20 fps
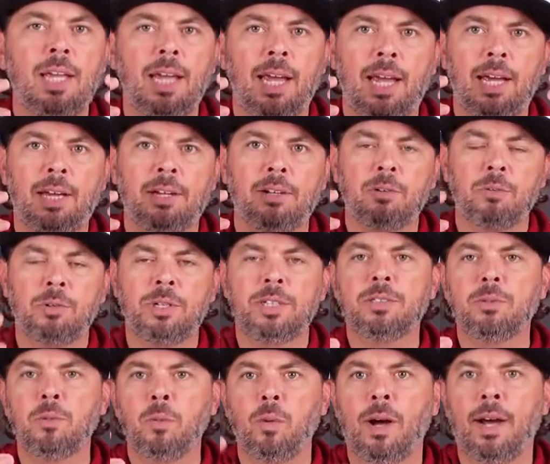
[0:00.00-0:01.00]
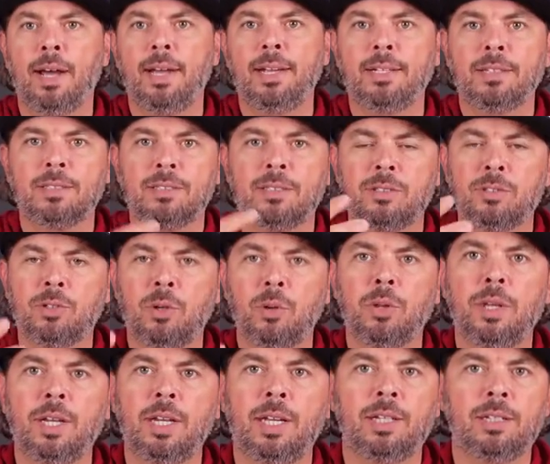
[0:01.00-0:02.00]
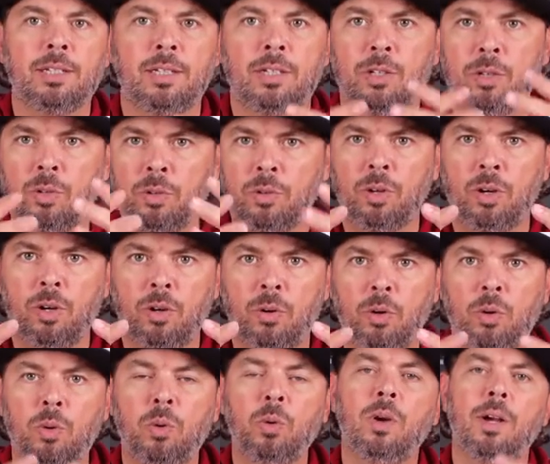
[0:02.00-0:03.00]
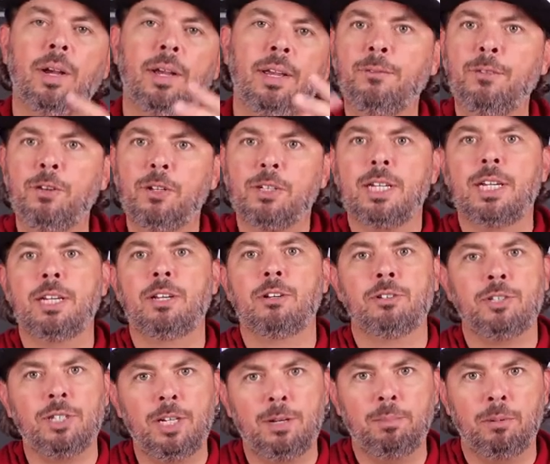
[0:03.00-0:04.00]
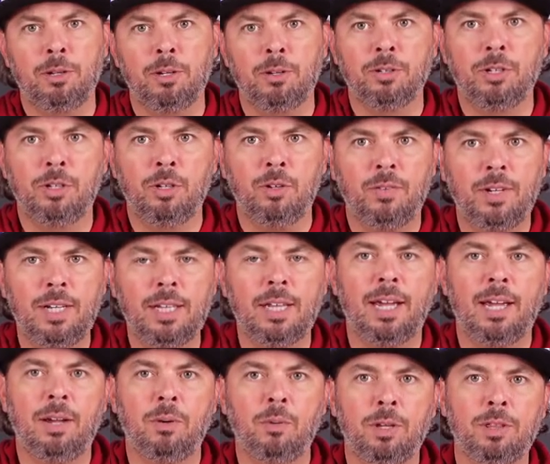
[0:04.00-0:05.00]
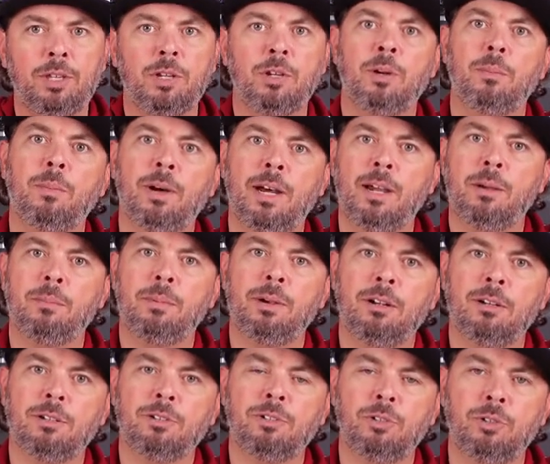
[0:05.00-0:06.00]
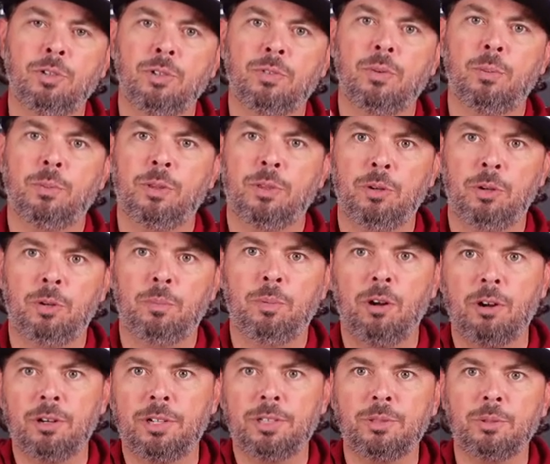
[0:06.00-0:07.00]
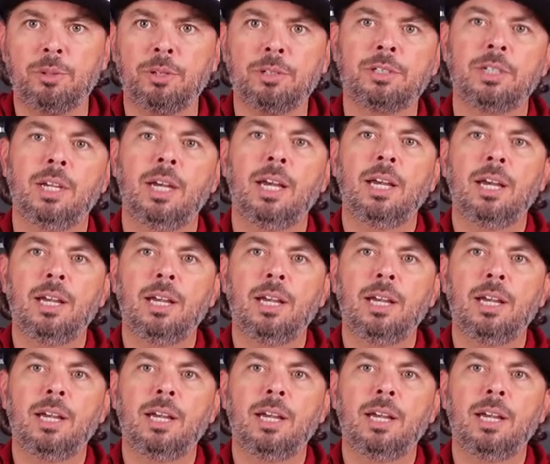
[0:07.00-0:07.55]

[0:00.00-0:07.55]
And the reason why is so that you know, if you take your cheap little UV light with you to buy a pair of shoes from a third-party source,